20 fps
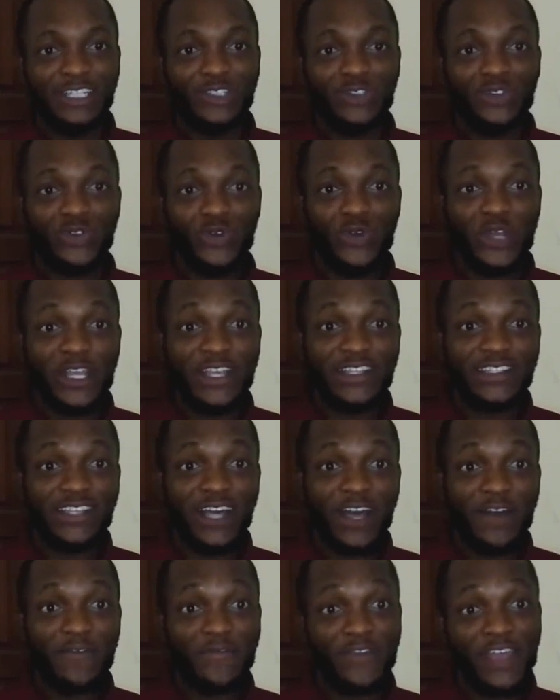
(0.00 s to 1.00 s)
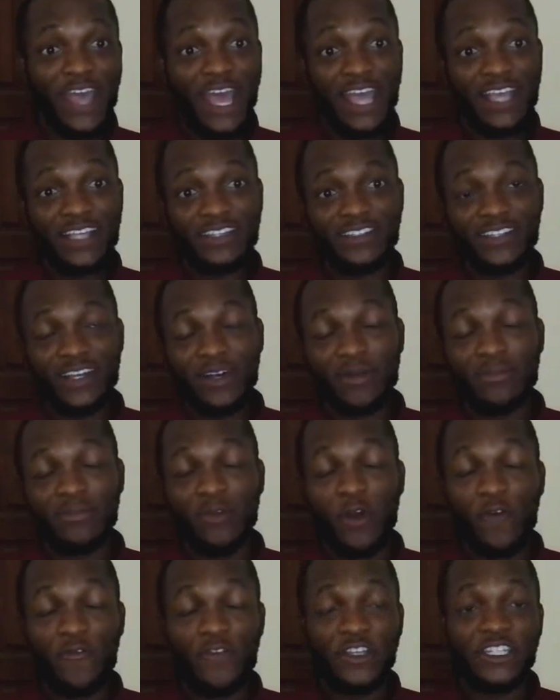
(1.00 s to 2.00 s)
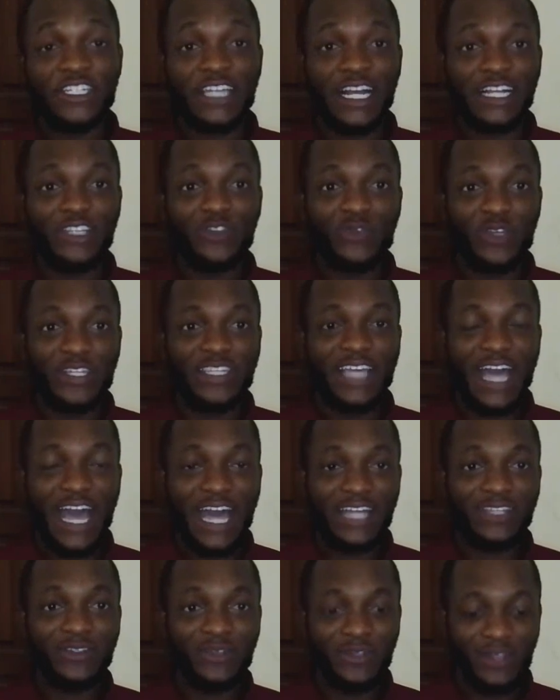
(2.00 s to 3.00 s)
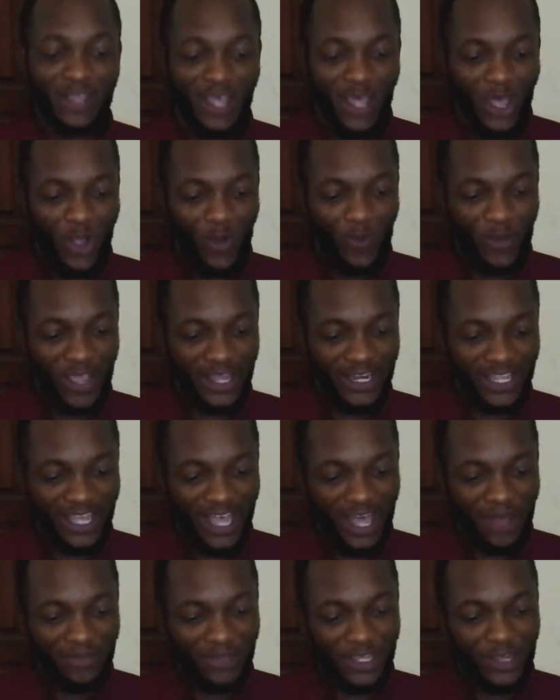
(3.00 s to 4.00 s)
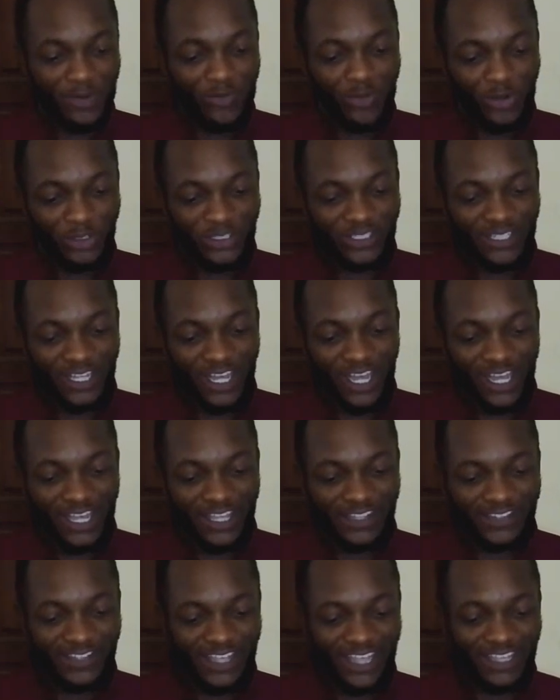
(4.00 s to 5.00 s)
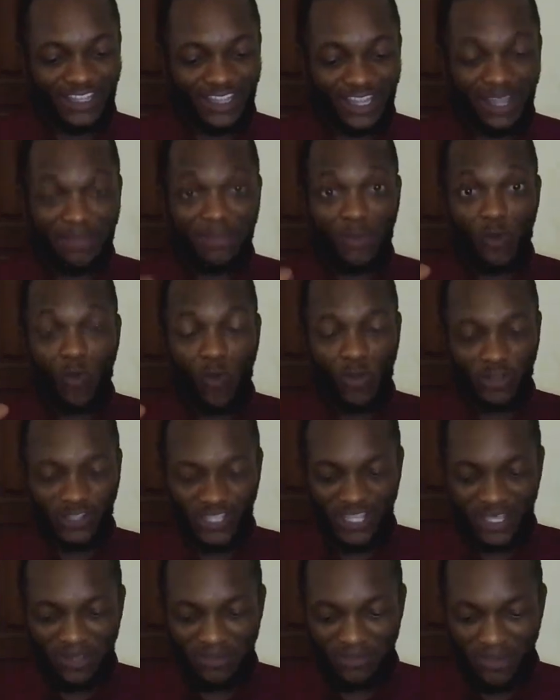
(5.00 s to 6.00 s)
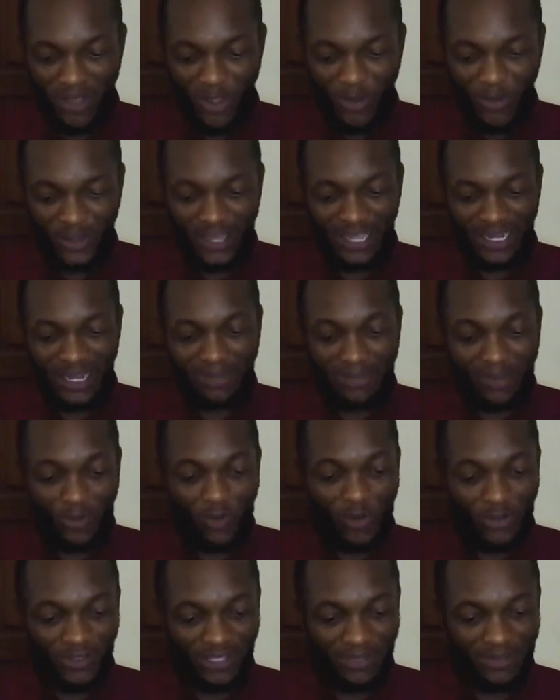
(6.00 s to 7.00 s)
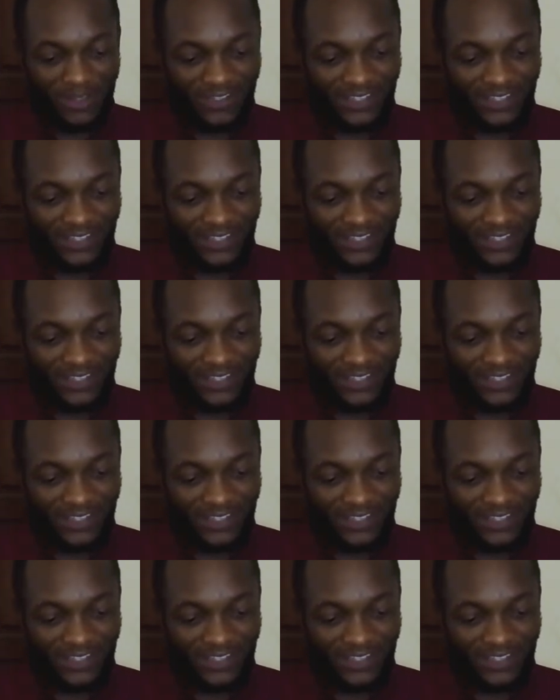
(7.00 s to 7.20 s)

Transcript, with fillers: through his uh, via his um, official Twitter handle when um, he wrote uh, he said let me quote him okay let me quote him he